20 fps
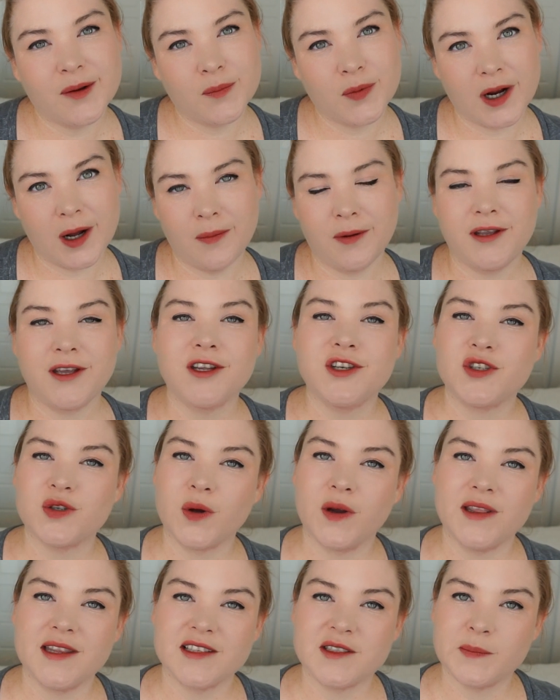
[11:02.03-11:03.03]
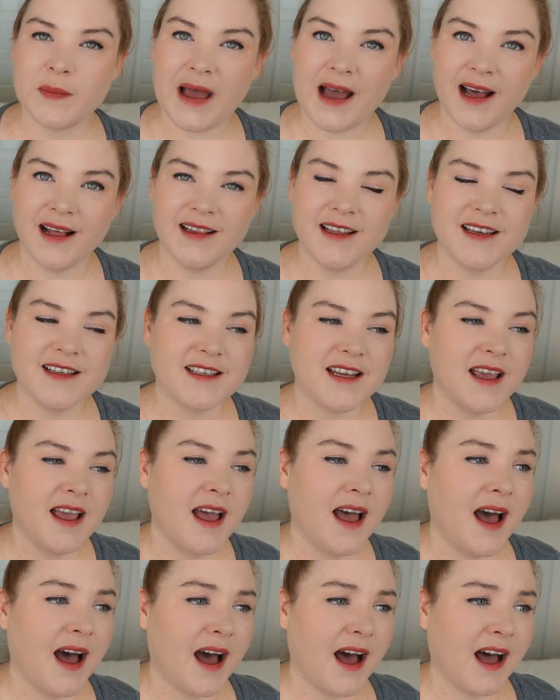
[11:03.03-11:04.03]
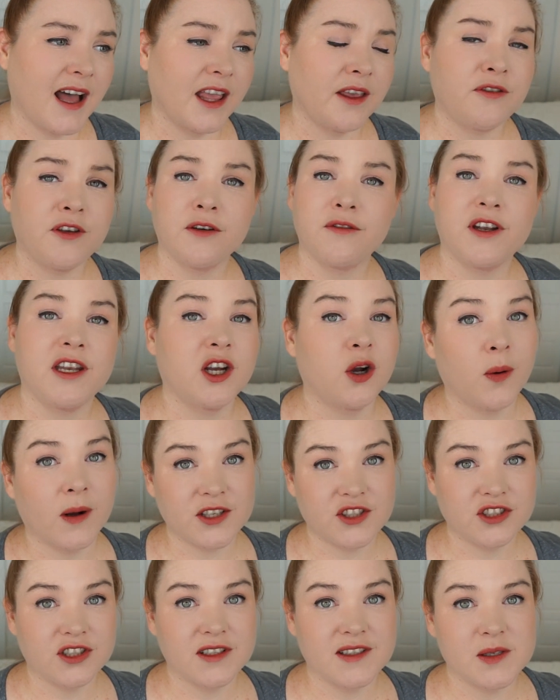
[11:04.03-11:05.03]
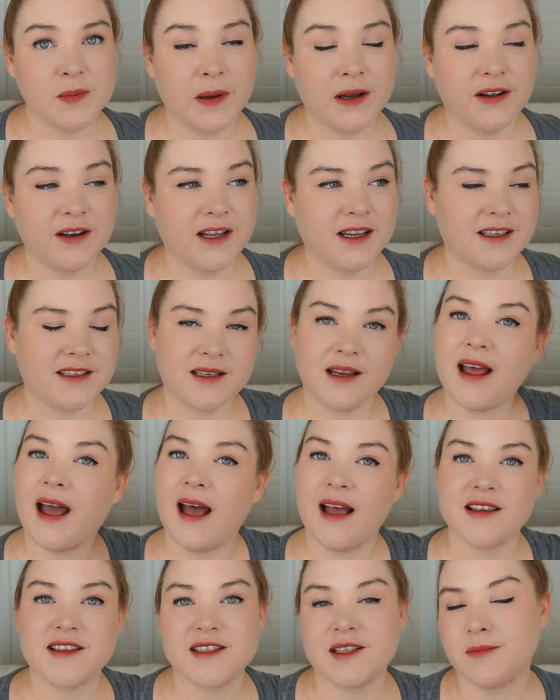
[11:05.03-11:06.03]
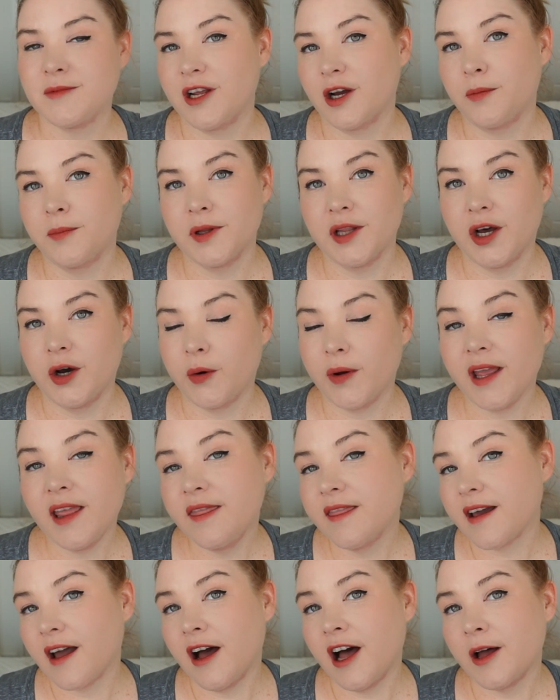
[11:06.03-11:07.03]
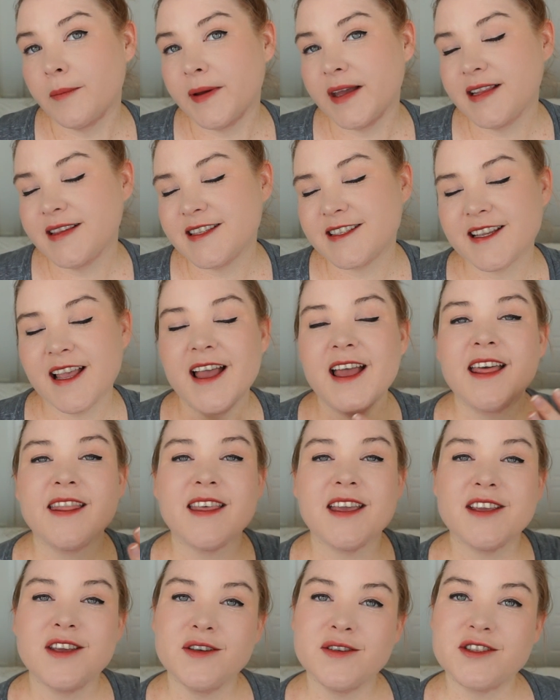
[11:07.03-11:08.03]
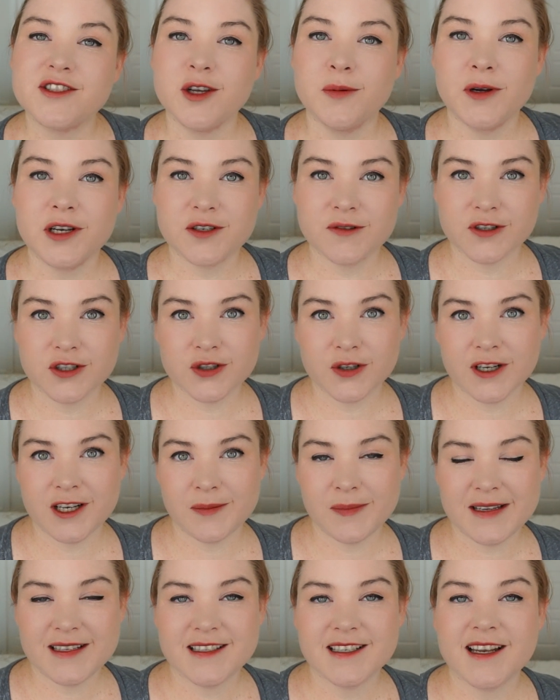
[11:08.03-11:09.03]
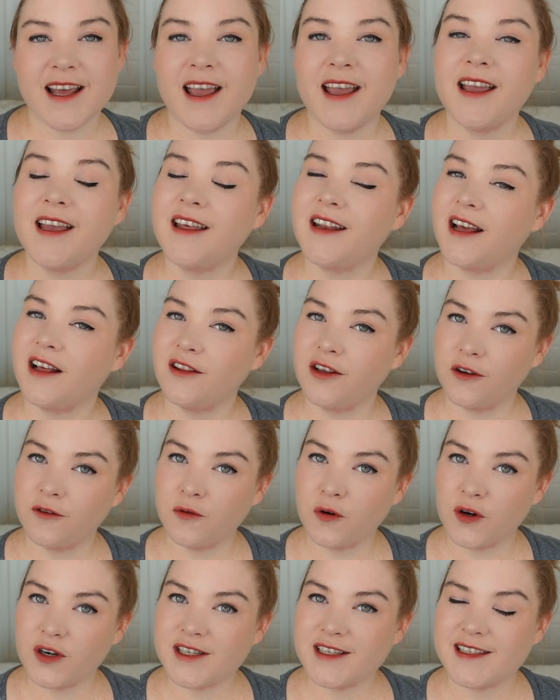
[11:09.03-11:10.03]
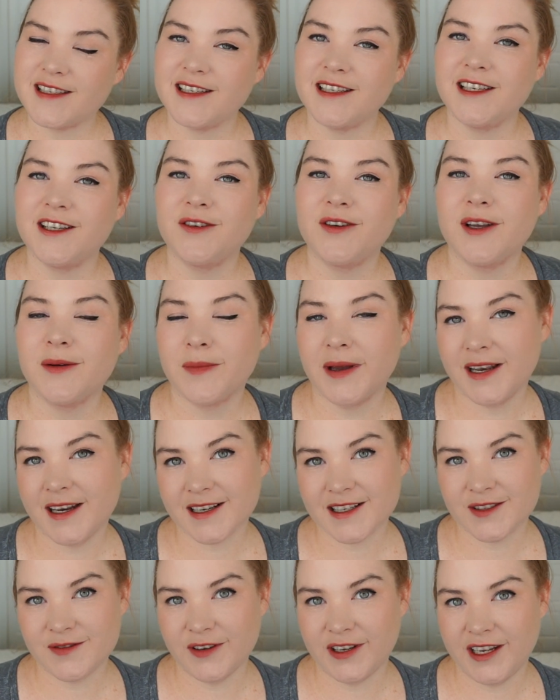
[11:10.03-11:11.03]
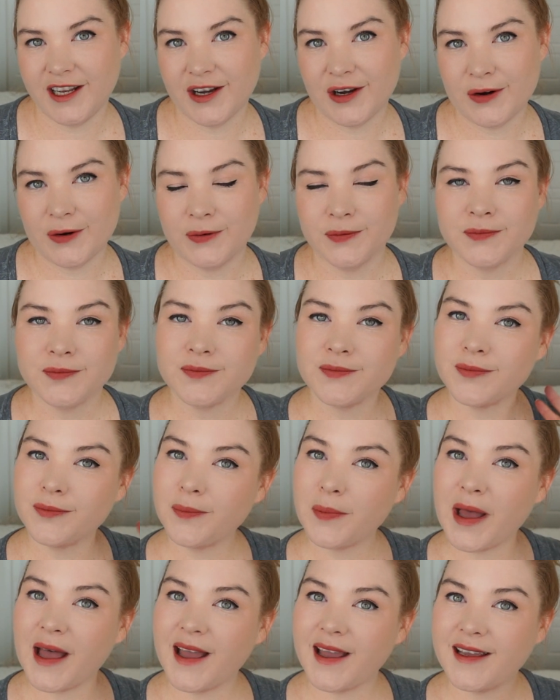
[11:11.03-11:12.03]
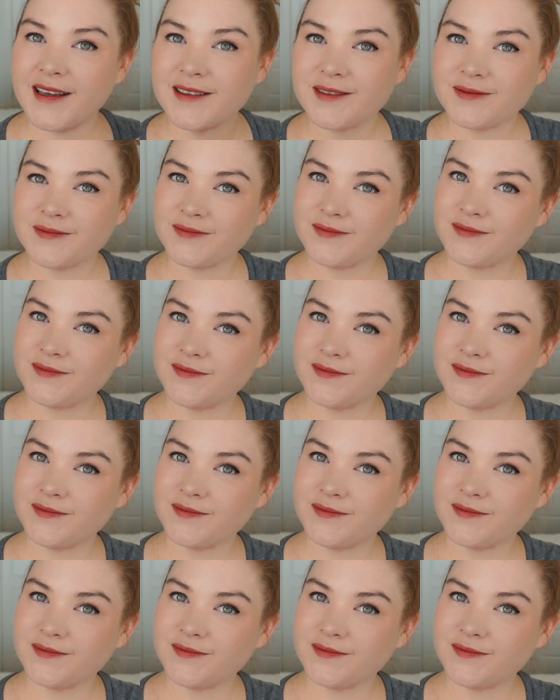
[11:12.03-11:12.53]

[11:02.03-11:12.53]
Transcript: can probably enjoy this palette. Uh, if you have any questions about it, ask them down below in the comments. Thank you so much for joining me today, and I look forward to seeing you in my next video. Bye.